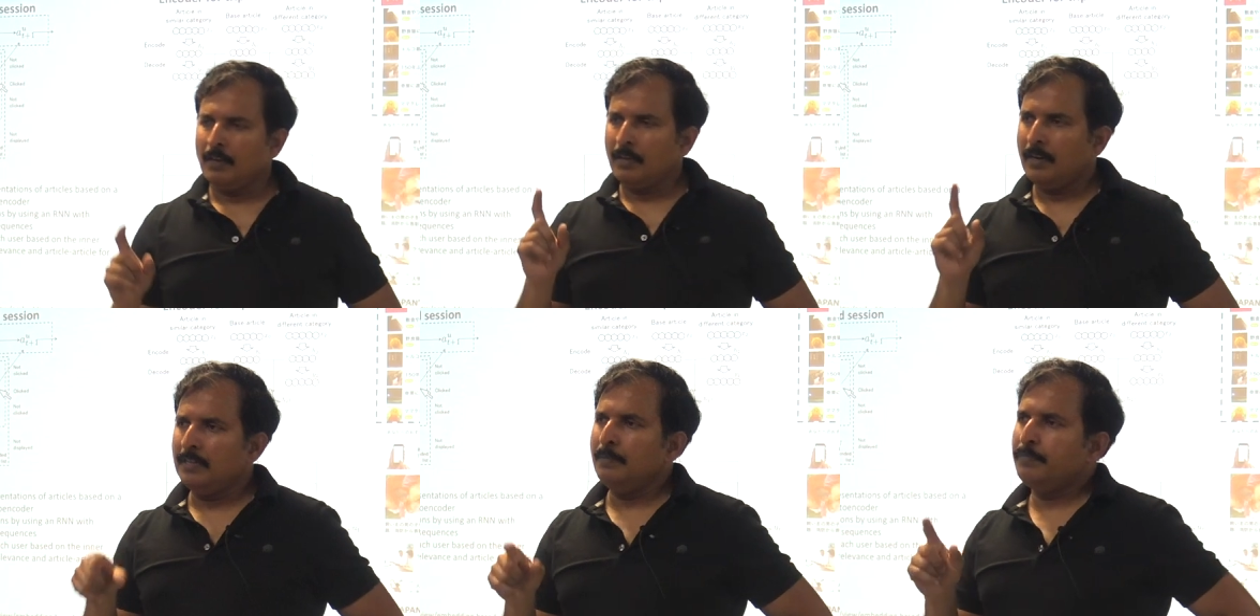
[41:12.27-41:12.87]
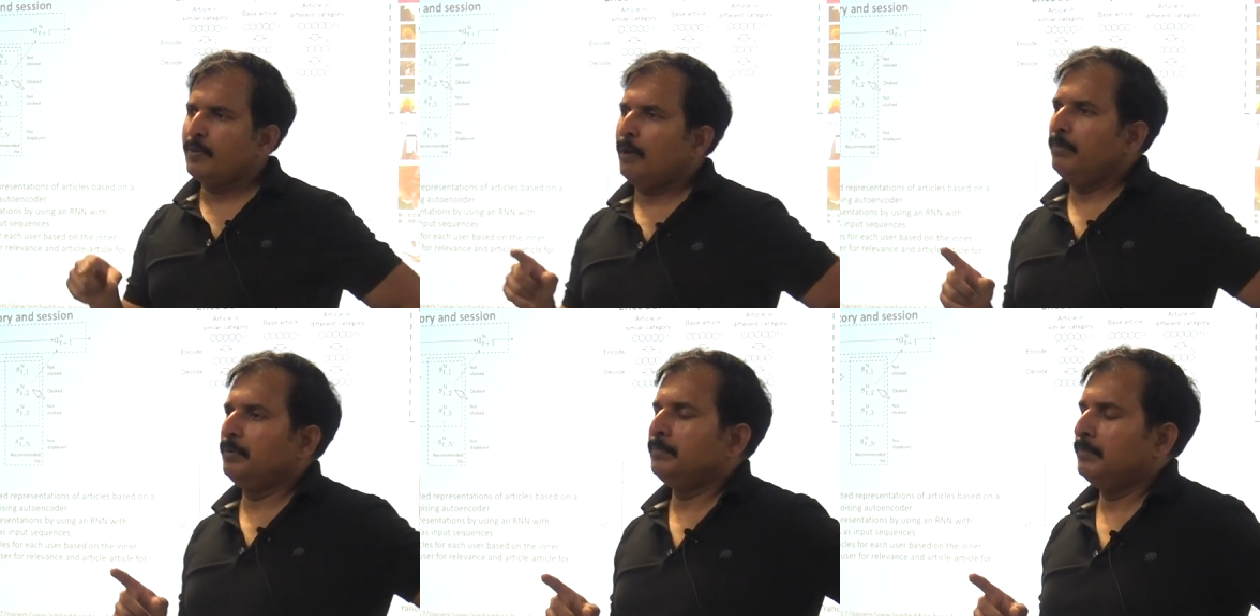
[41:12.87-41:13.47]
another
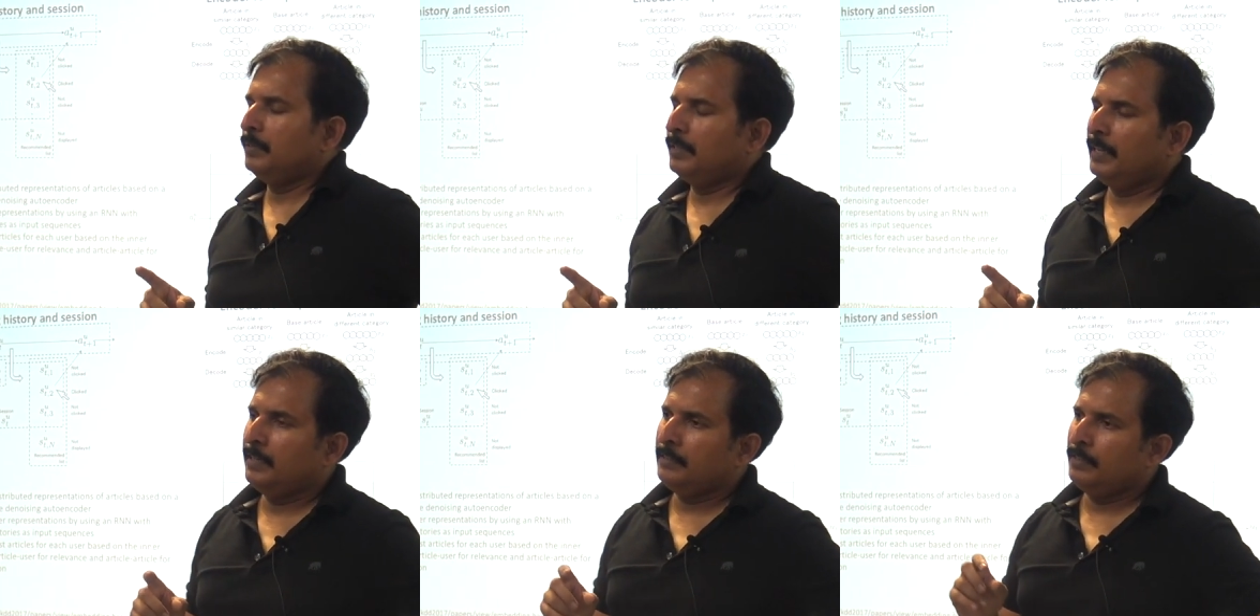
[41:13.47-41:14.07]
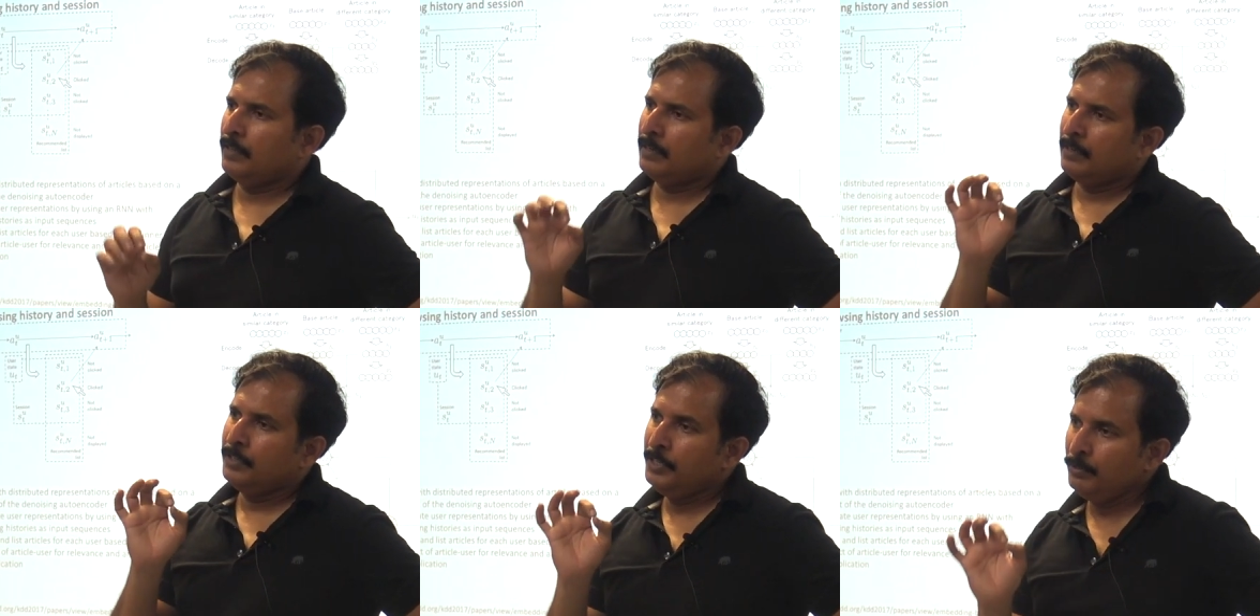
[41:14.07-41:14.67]
problem in your
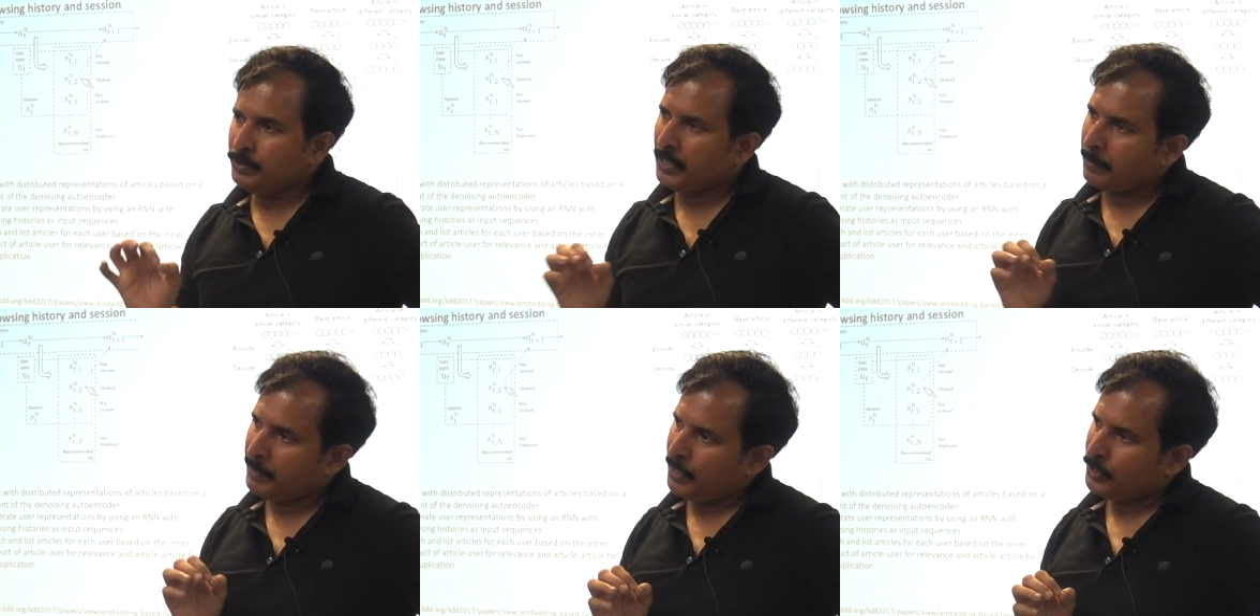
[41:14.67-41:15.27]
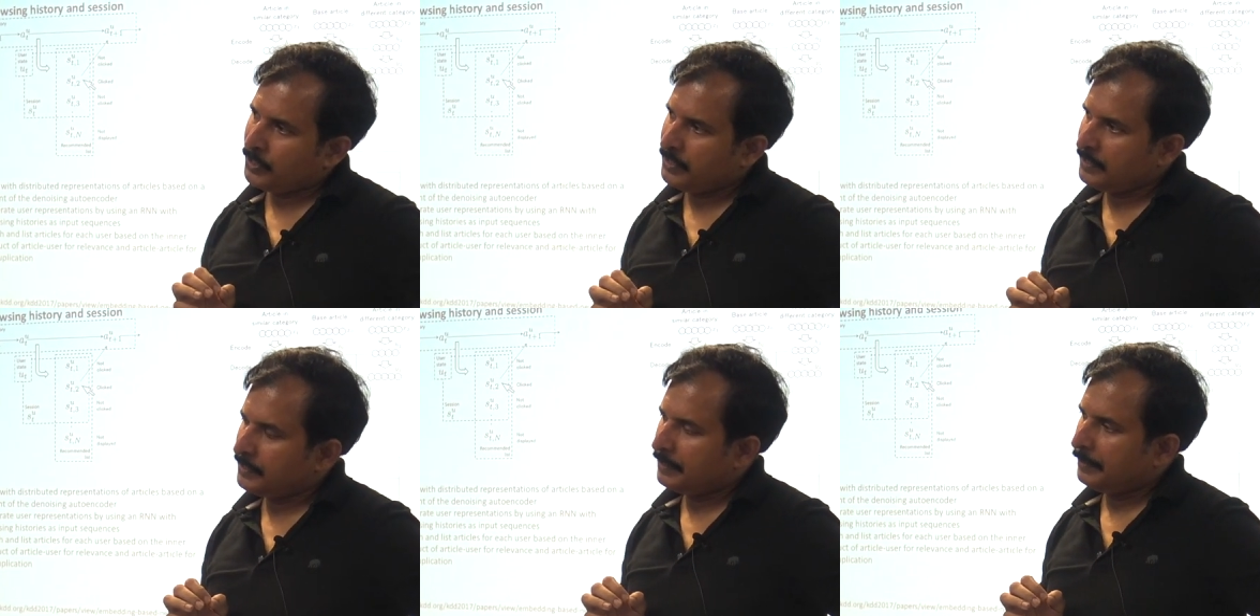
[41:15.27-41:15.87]
news recommendation
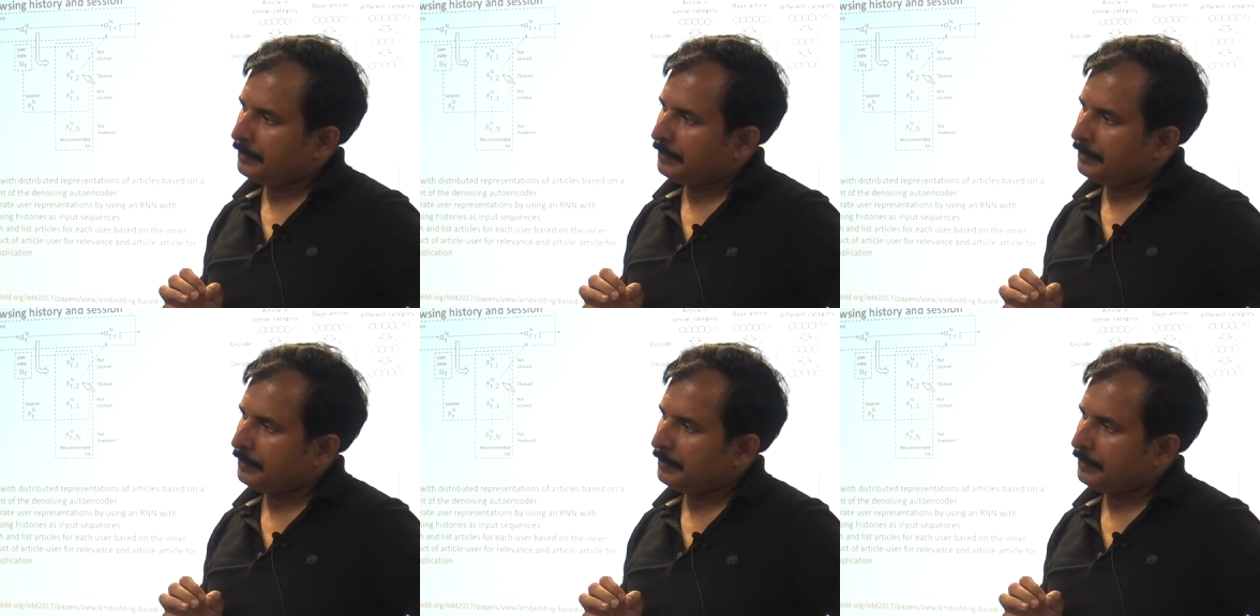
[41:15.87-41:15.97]
is,